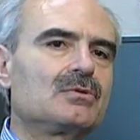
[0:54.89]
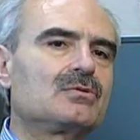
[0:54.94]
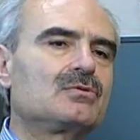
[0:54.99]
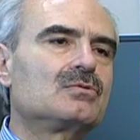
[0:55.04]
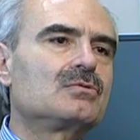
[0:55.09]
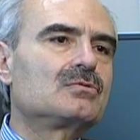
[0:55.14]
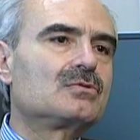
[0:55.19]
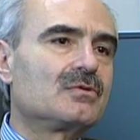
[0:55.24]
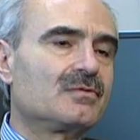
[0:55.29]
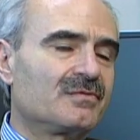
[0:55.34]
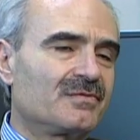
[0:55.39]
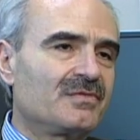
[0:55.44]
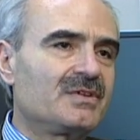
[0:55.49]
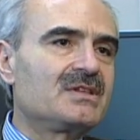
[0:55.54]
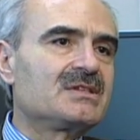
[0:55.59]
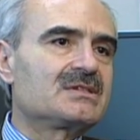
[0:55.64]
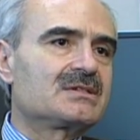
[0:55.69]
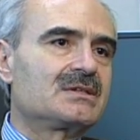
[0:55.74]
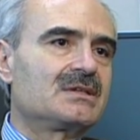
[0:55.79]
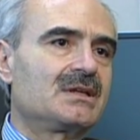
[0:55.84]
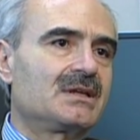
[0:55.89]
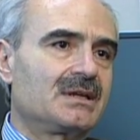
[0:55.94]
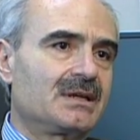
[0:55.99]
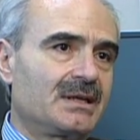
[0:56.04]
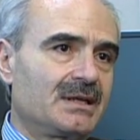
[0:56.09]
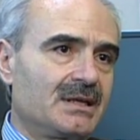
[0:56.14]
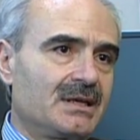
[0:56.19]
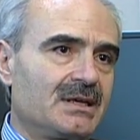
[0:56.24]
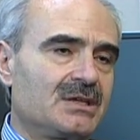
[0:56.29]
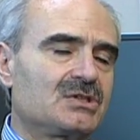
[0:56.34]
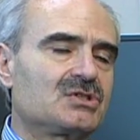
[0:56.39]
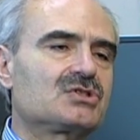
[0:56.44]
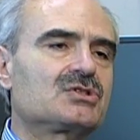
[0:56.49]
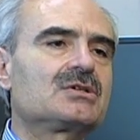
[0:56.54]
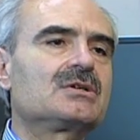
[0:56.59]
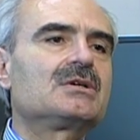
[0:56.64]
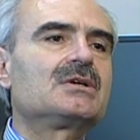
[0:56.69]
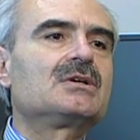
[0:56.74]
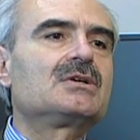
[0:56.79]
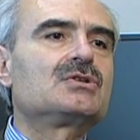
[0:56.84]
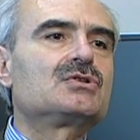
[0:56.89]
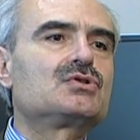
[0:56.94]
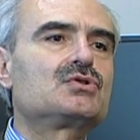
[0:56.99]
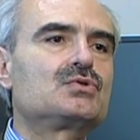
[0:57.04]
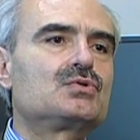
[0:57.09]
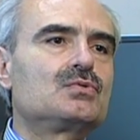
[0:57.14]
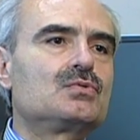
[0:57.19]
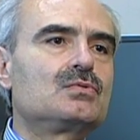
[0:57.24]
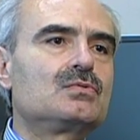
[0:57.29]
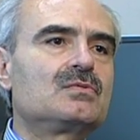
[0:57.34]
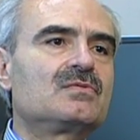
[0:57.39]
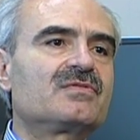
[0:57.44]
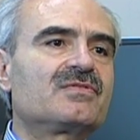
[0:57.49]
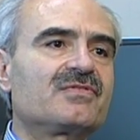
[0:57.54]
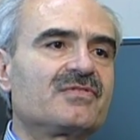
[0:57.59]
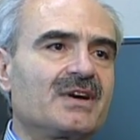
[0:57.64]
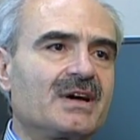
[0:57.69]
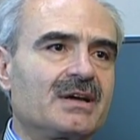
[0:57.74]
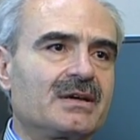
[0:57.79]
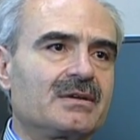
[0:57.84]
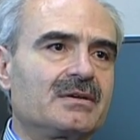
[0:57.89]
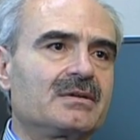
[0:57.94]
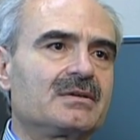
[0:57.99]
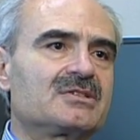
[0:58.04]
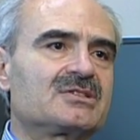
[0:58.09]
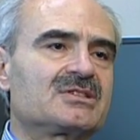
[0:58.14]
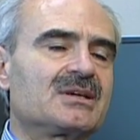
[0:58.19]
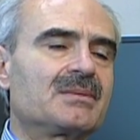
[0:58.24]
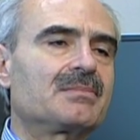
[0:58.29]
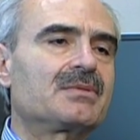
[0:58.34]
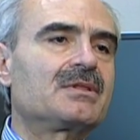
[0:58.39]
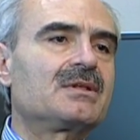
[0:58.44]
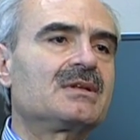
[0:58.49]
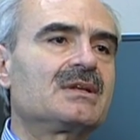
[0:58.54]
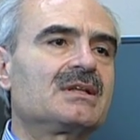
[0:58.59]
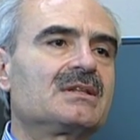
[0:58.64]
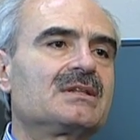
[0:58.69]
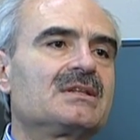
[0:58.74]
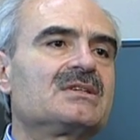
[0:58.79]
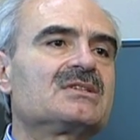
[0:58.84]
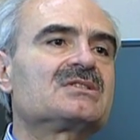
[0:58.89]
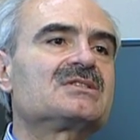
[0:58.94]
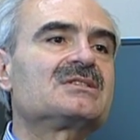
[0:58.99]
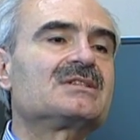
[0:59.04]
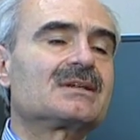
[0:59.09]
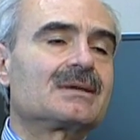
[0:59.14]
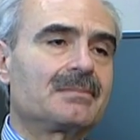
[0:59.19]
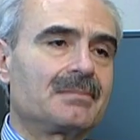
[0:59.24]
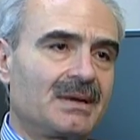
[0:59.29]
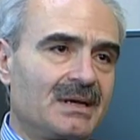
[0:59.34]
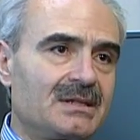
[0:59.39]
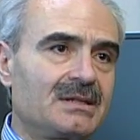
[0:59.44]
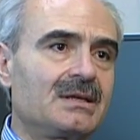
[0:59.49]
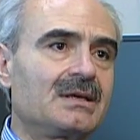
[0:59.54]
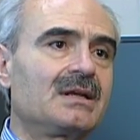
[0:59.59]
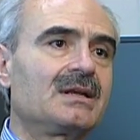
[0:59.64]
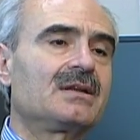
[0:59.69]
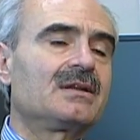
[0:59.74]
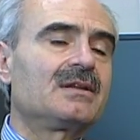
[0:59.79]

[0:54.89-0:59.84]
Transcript: to convince the NIH to fund something that is dramatically